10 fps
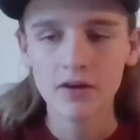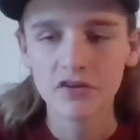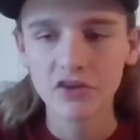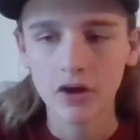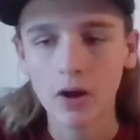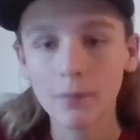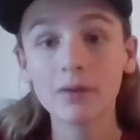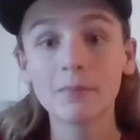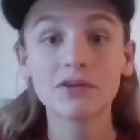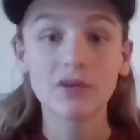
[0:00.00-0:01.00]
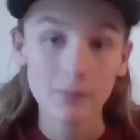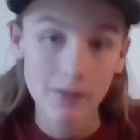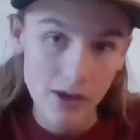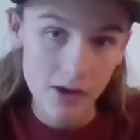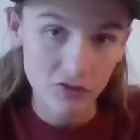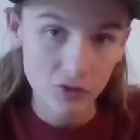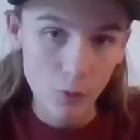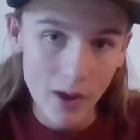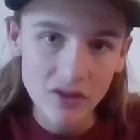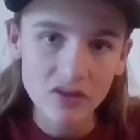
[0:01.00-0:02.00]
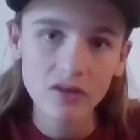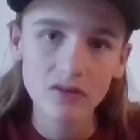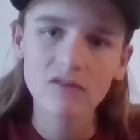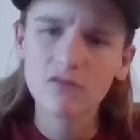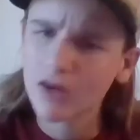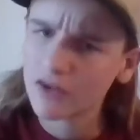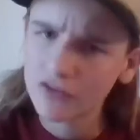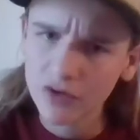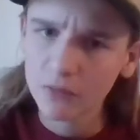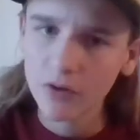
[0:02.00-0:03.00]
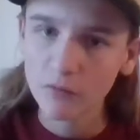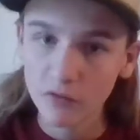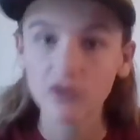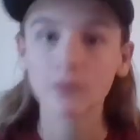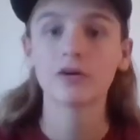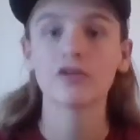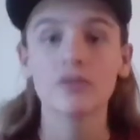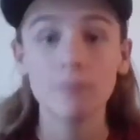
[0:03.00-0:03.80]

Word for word: So I'm going to be talking about the AFC West because if you guys don't know for some reason,